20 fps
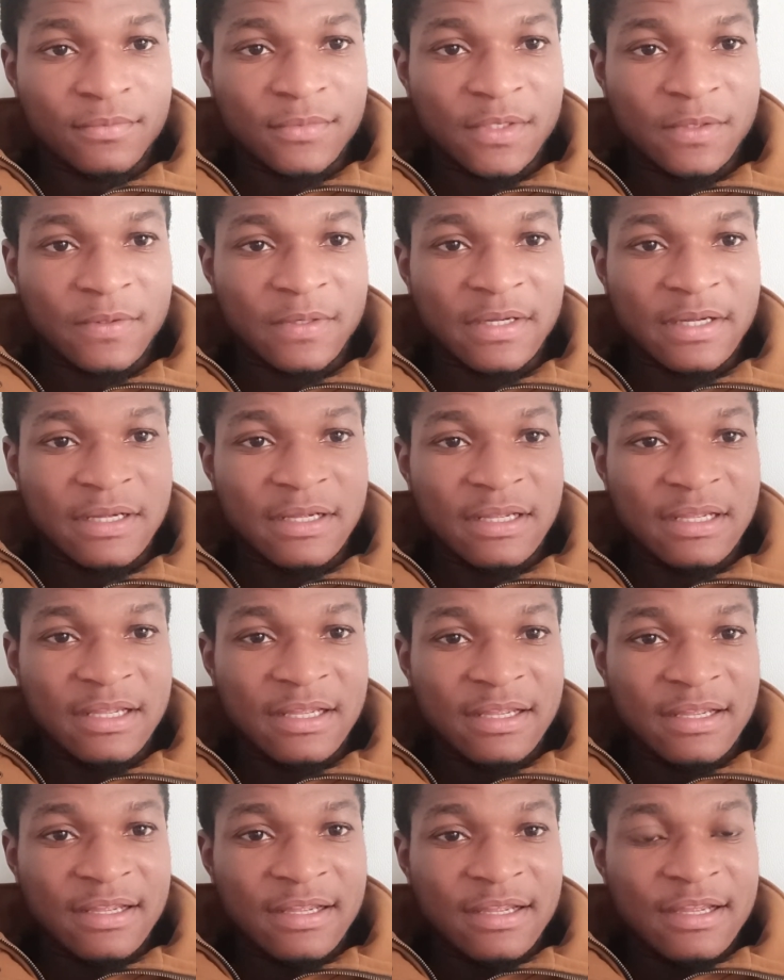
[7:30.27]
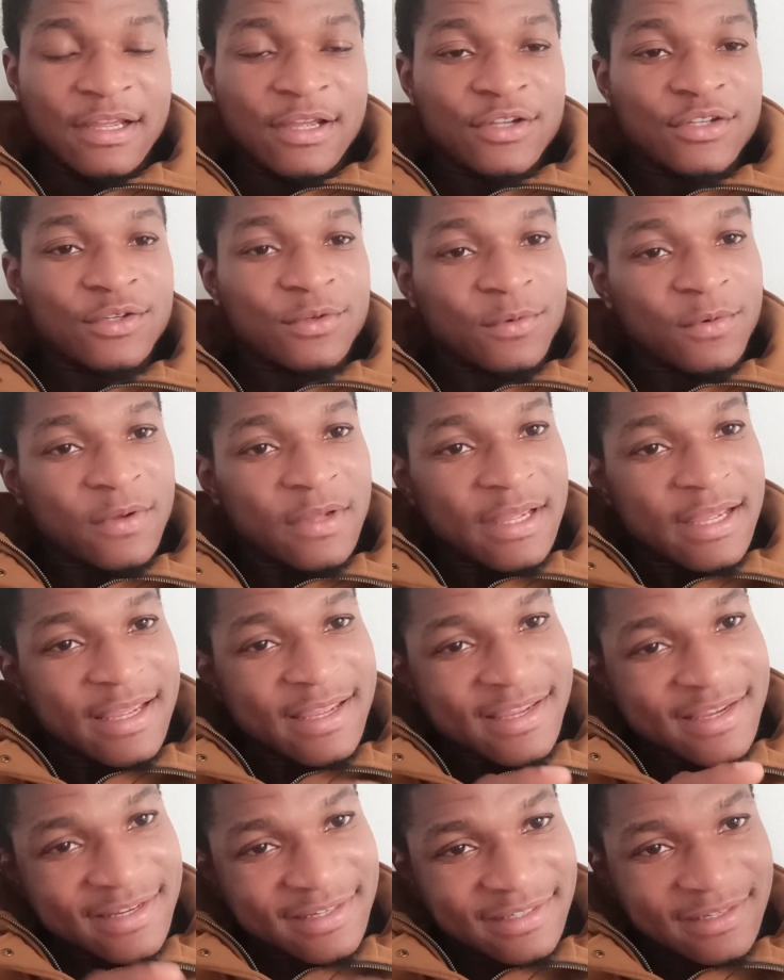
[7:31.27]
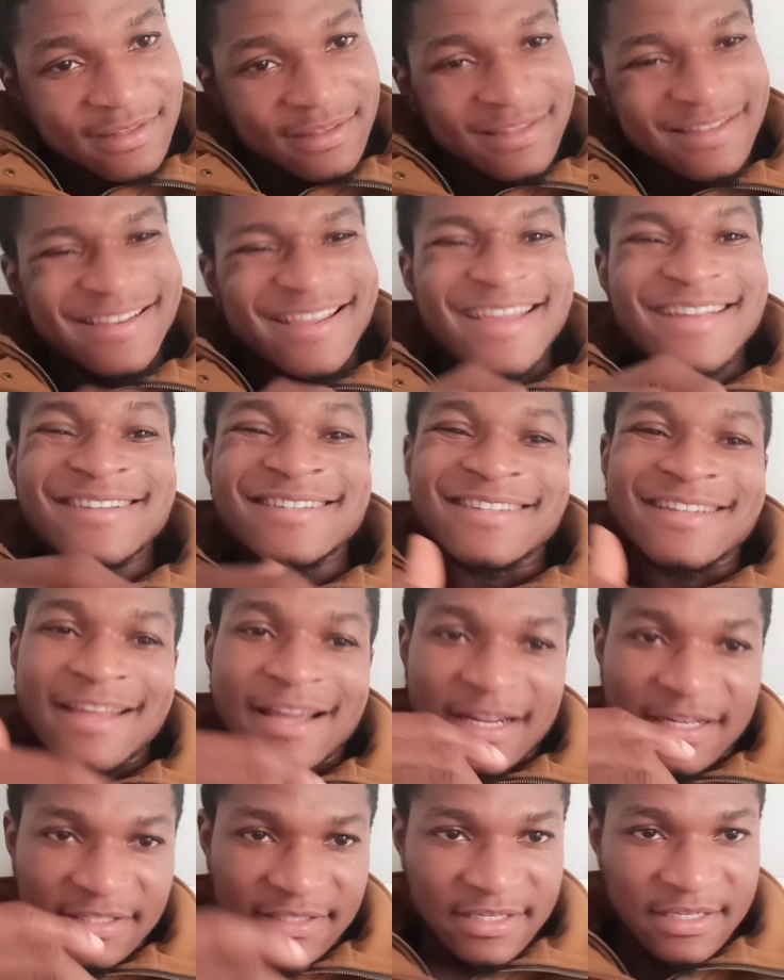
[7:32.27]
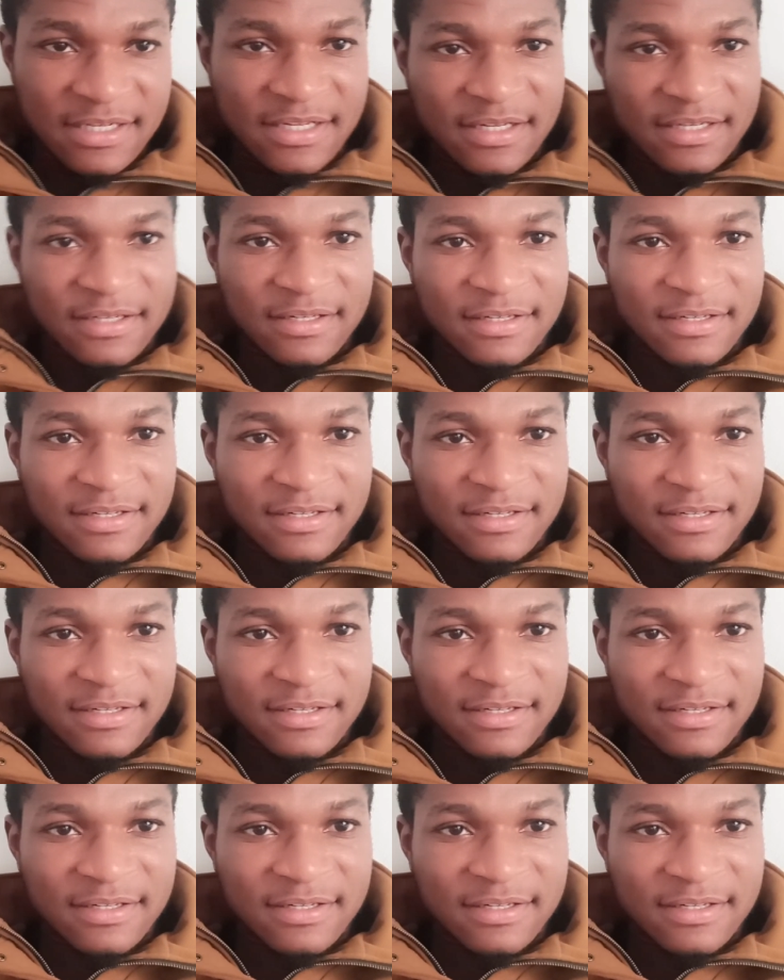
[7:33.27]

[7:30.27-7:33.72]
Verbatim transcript: Okay? So here's the thing, here's the idea.